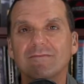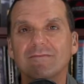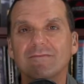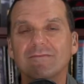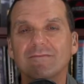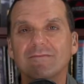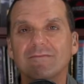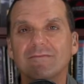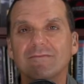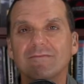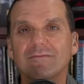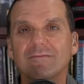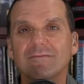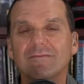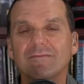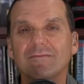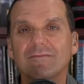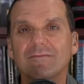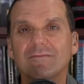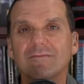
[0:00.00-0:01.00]

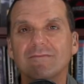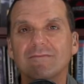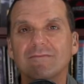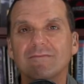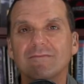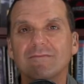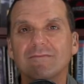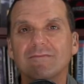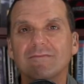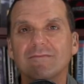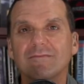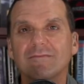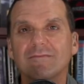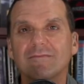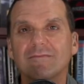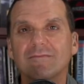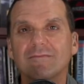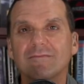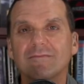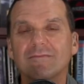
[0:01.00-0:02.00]

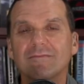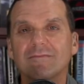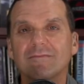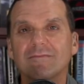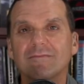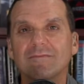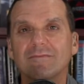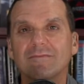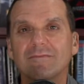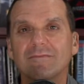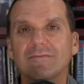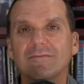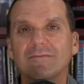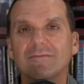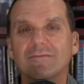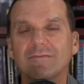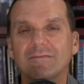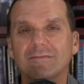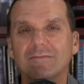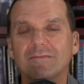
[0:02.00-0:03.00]

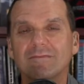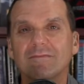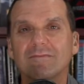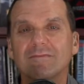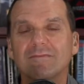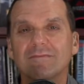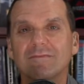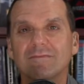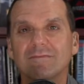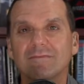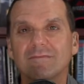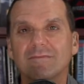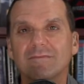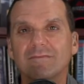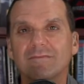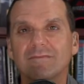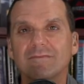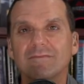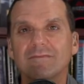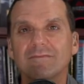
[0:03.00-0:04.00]

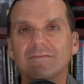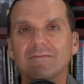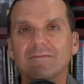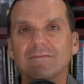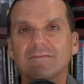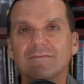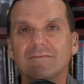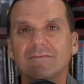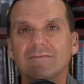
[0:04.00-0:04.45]
(silent)